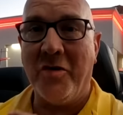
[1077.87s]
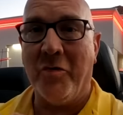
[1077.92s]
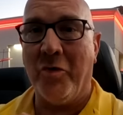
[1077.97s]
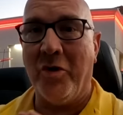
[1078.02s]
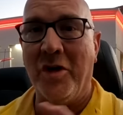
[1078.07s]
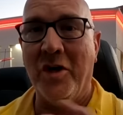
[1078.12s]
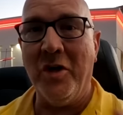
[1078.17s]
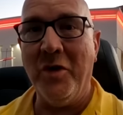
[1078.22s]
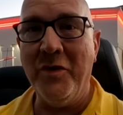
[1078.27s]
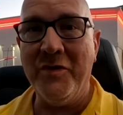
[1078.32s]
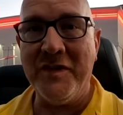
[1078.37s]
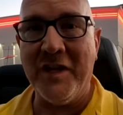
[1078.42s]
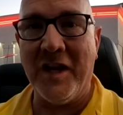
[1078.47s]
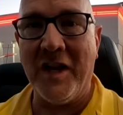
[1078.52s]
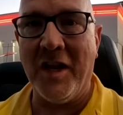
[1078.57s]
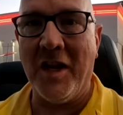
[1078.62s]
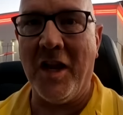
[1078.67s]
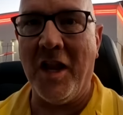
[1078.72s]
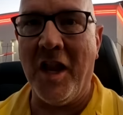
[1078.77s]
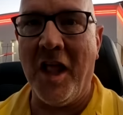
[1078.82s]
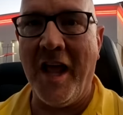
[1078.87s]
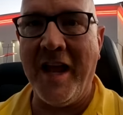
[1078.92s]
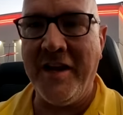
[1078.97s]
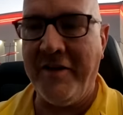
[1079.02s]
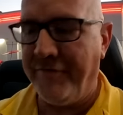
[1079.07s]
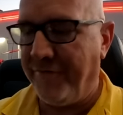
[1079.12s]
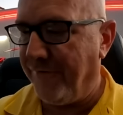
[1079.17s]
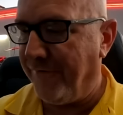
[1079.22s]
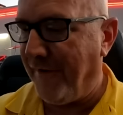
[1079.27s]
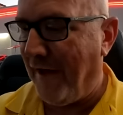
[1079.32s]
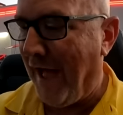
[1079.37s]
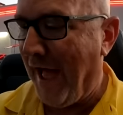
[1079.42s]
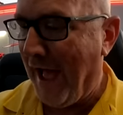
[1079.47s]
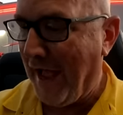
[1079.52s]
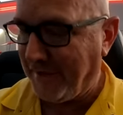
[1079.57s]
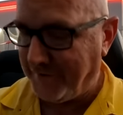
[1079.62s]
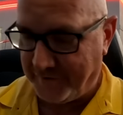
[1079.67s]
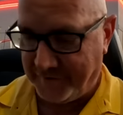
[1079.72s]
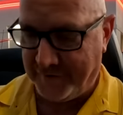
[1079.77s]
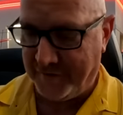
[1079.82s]
We're losing light
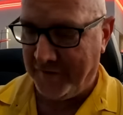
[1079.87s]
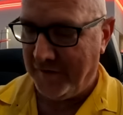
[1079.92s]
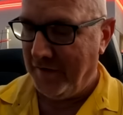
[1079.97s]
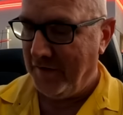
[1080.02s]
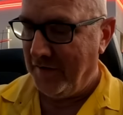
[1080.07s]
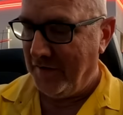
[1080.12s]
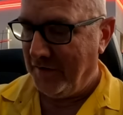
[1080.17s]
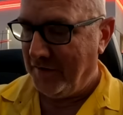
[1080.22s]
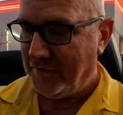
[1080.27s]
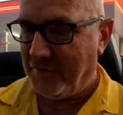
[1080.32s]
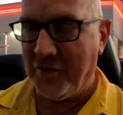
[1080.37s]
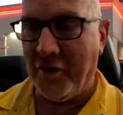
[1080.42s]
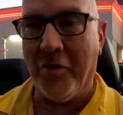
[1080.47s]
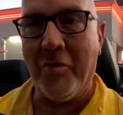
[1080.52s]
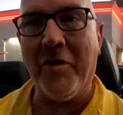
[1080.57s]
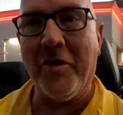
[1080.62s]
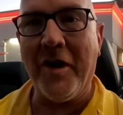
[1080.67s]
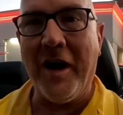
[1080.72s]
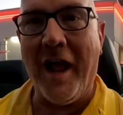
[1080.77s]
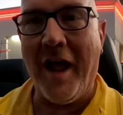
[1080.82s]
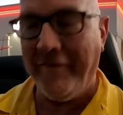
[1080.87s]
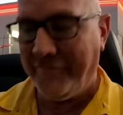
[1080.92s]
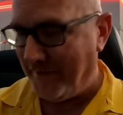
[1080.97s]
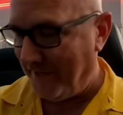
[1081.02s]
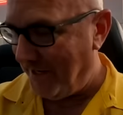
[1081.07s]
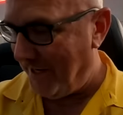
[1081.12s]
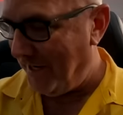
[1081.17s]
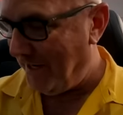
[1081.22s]
fast, so we're gonna have to